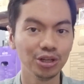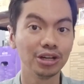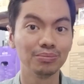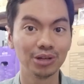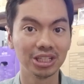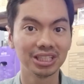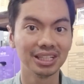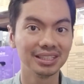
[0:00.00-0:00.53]

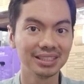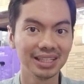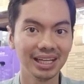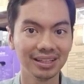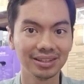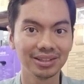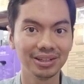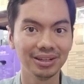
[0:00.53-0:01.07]
merchant
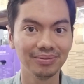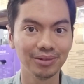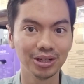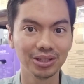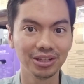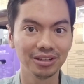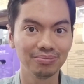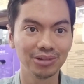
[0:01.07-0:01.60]
center or
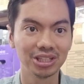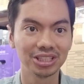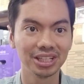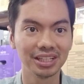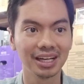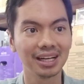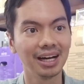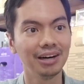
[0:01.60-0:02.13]
to your
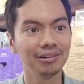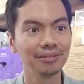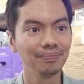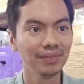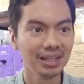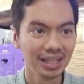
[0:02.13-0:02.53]
merchant account.